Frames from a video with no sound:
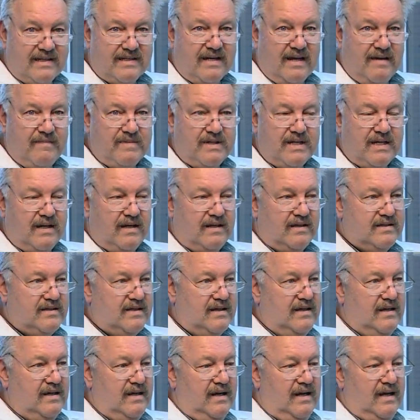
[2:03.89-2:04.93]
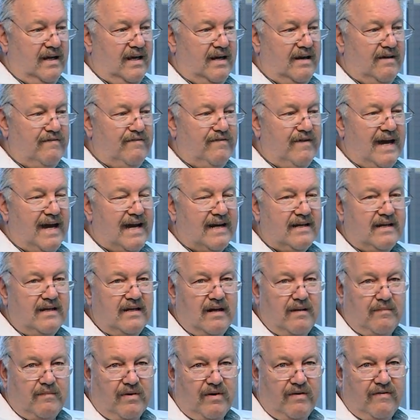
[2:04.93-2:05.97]
stem cells, and in fact, a
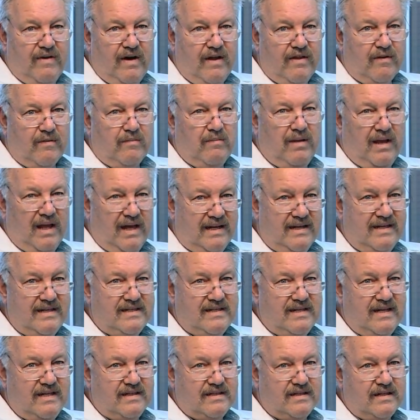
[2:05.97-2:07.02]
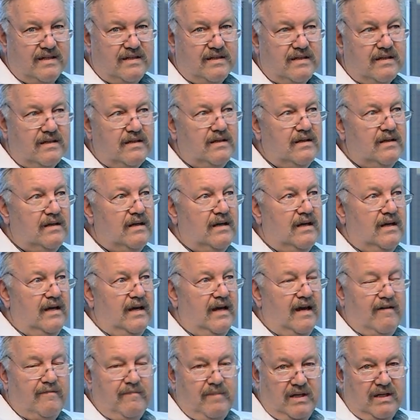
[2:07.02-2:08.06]
number of other blood diseases
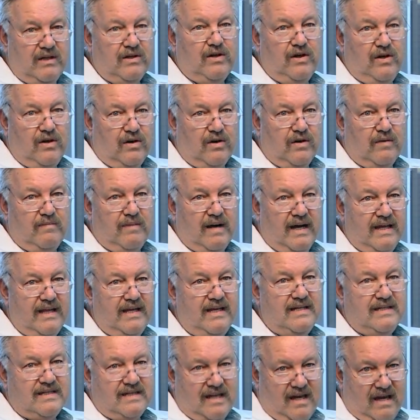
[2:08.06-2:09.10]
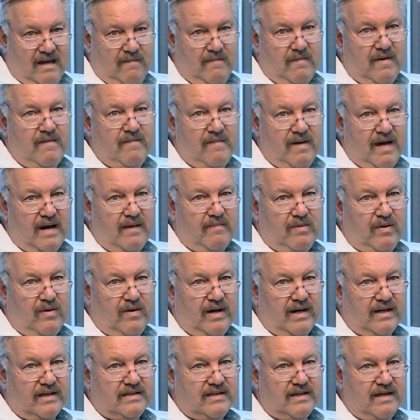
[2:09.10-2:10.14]
have been cured by these same
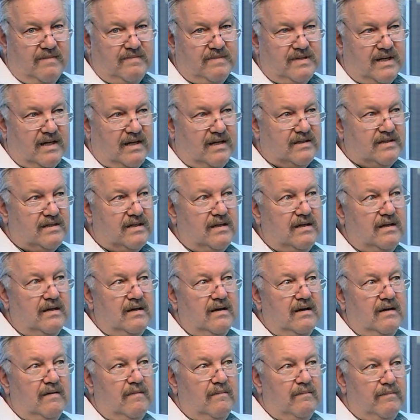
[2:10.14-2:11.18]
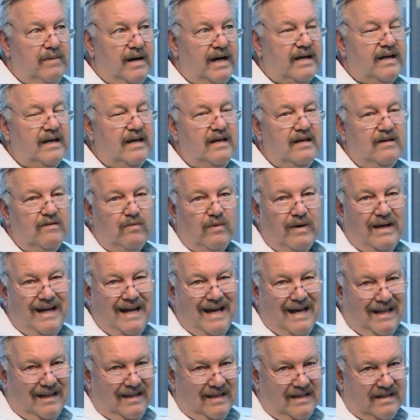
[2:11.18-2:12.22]
hematopoietic stem cells. But in
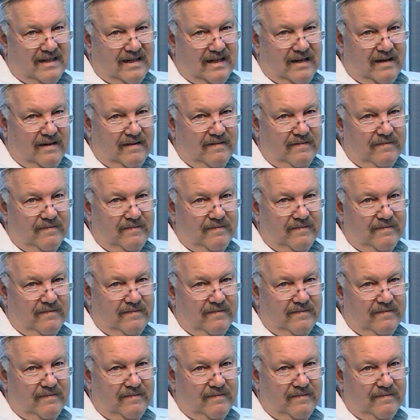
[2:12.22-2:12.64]
reality,